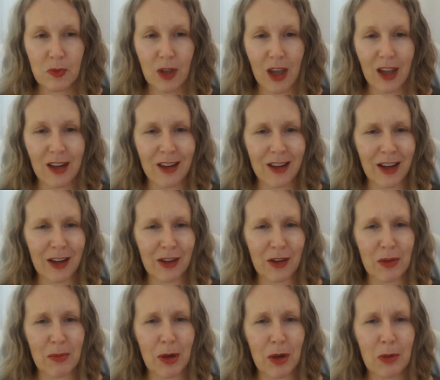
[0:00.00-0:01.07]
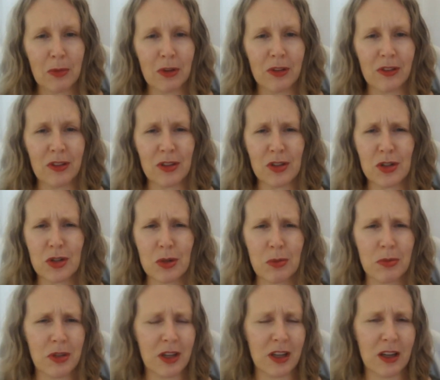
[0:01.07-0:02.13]
in an angry moment that
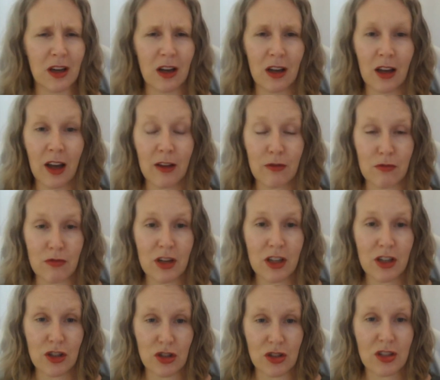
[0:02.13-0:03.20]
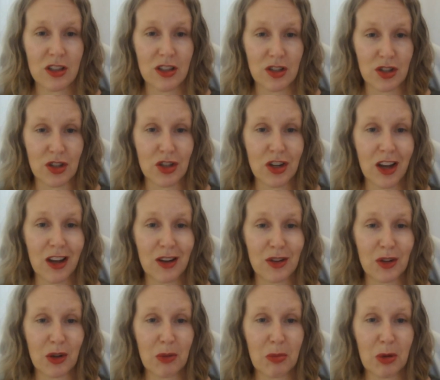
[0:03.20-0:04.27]
something in our life really just needs to change
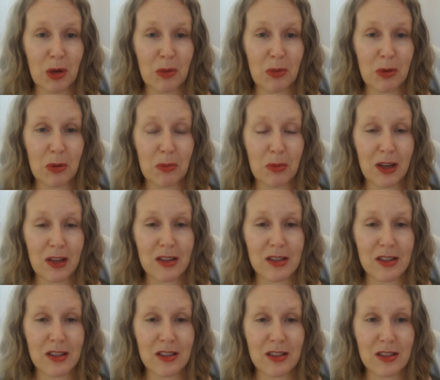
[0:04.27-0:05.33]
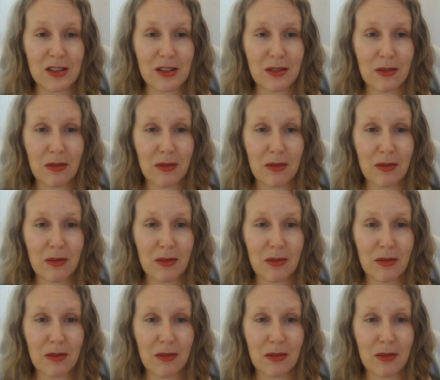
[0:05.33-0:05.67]
on a permanent basis?